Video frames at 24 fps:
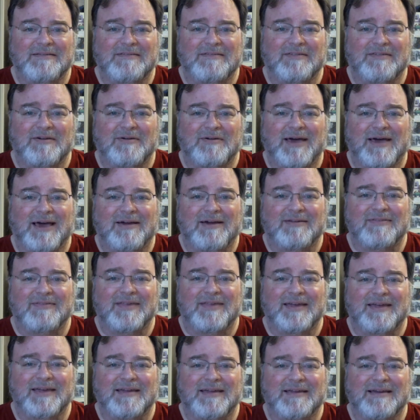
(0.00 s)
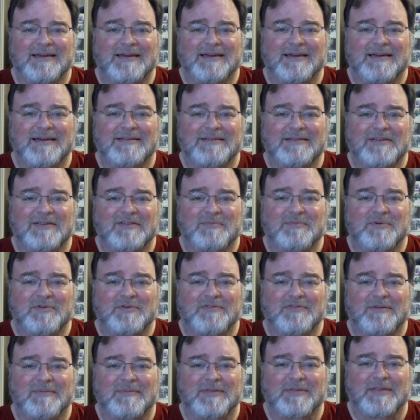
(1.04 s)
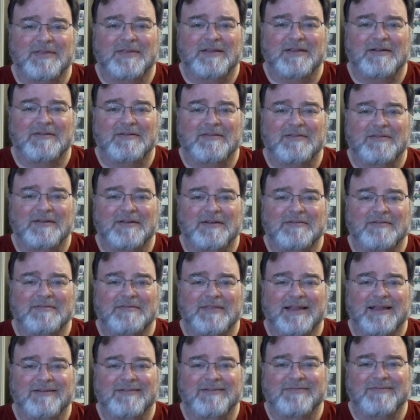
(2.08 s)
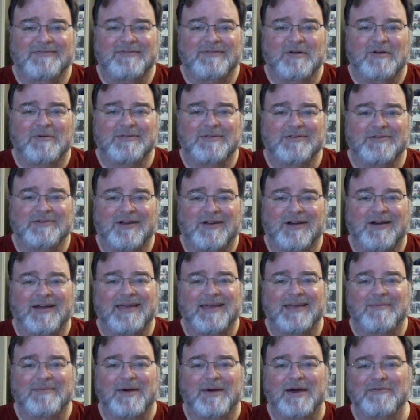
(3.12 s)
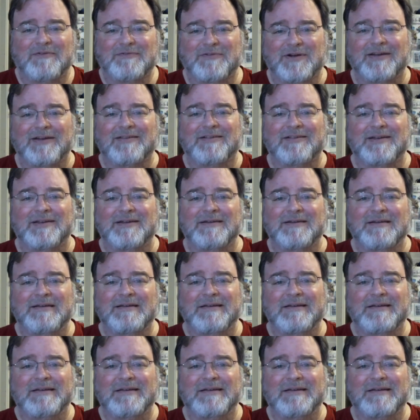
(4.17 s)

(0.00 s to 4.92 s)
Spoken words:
So how can they disprove something that they don't even know what they're talking about, frankly?